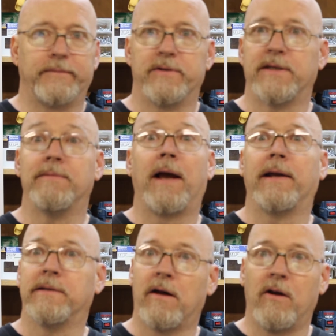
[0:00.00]
Seems like
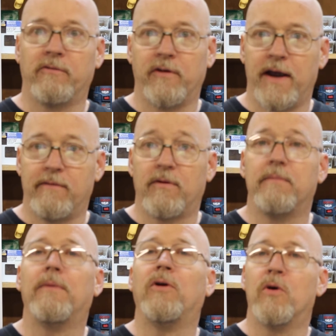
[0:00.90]
it's gone on forever.
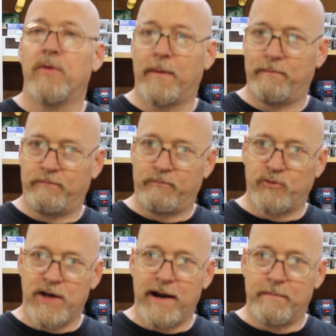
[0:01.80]
Going to
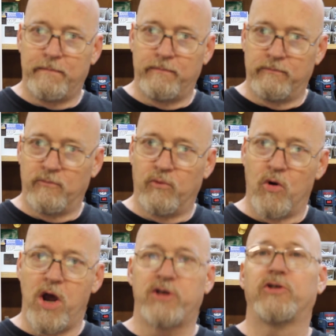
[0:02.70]
try to
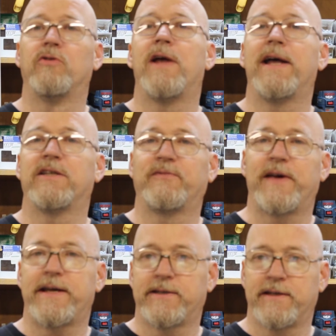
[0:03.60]
rush through that as
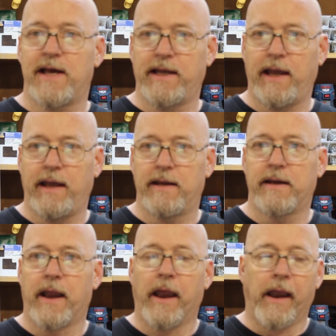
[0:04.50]
fast as I
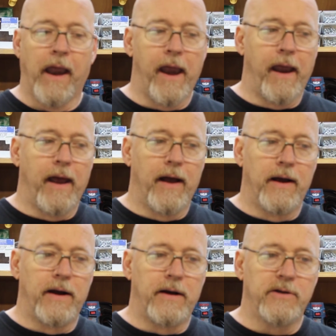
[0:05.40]
can
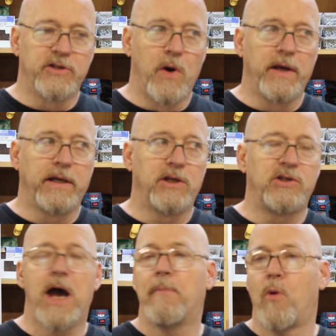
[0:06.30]
so I can get the
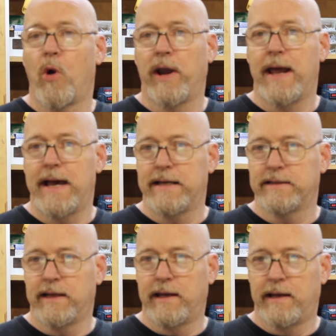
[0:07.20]
shop
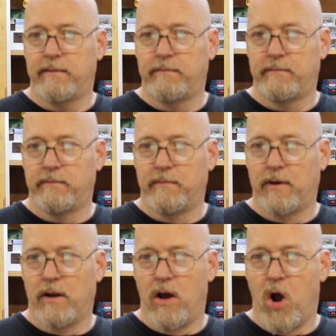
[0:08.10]
organized and
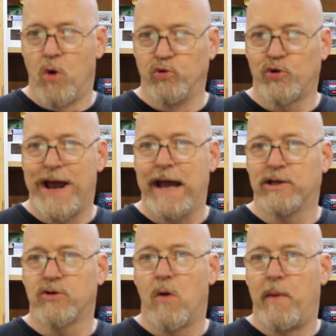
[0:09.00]
on track to
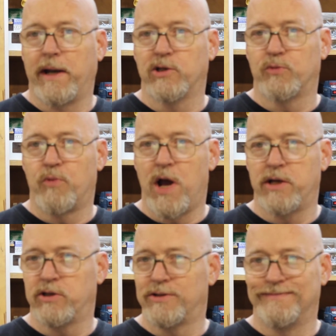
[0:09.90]
start making some
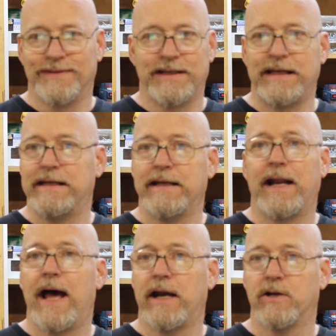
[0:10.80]
projects. Need to
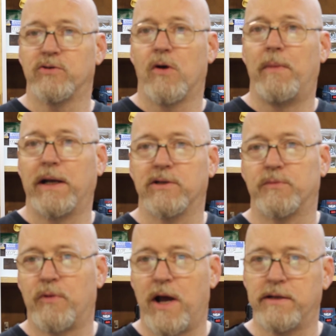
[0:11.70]
get out here and start making
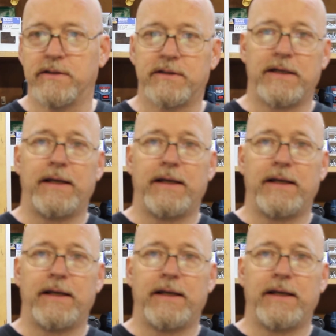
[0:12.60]
some projects.